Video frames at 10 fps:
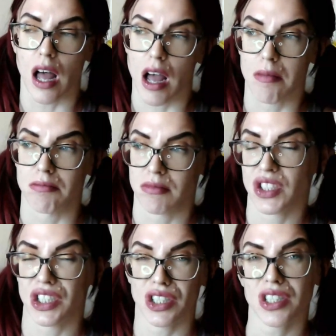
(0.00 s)
Um,
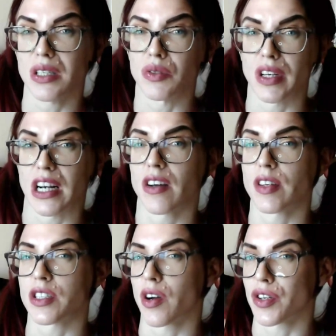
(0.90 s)
she just seems really
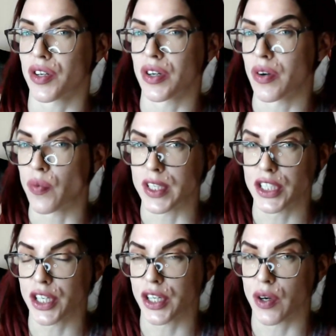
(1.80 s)
lovely, so I do
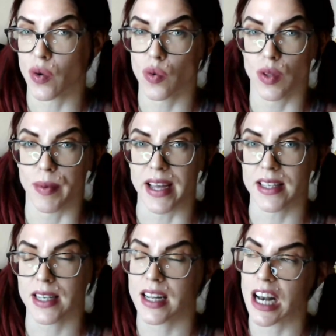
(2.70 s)
wish her all the
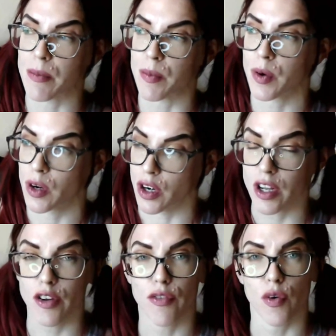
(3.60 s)
best, and I'm
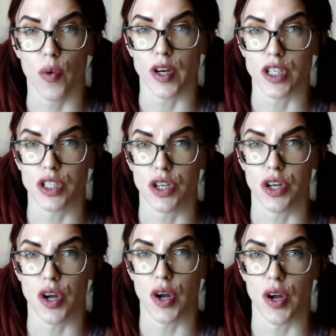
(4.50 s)
looking forward
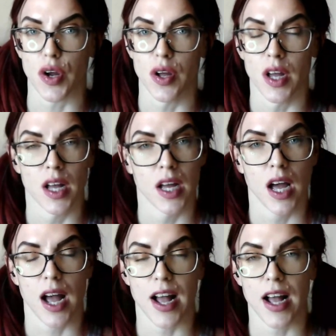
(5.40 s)
to
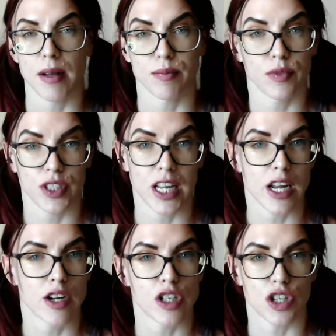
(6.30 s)
um,
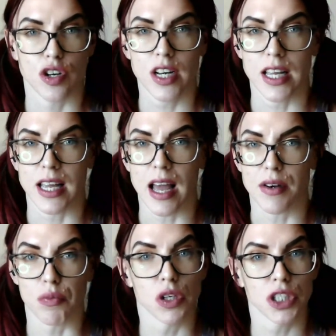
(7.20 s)
seeing her journey
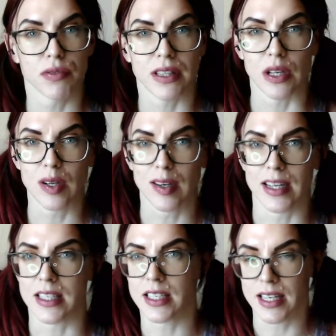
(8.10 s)
and watch it with you
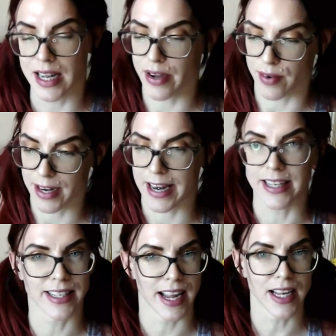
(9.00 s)
guys. Now,
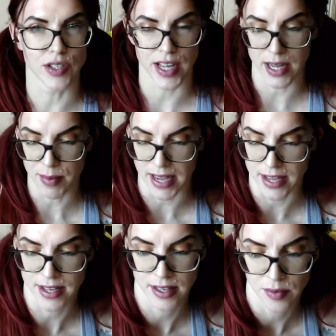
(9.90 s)
let's get into
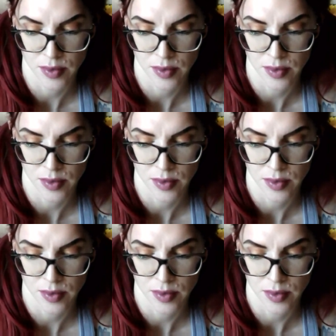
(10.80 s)
Amy.